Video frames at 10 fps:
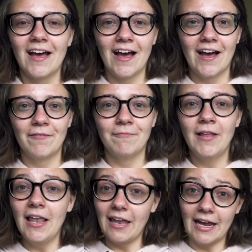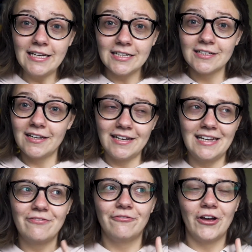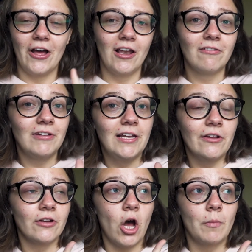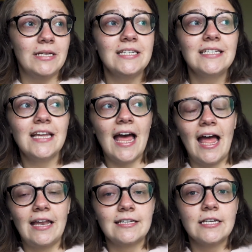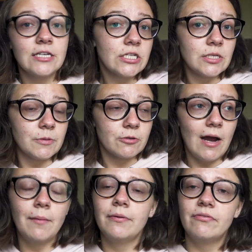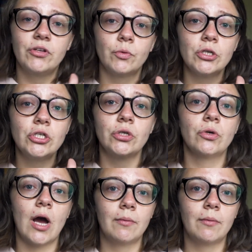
Um, like, leave a lovely little comment and subscribe if you want to.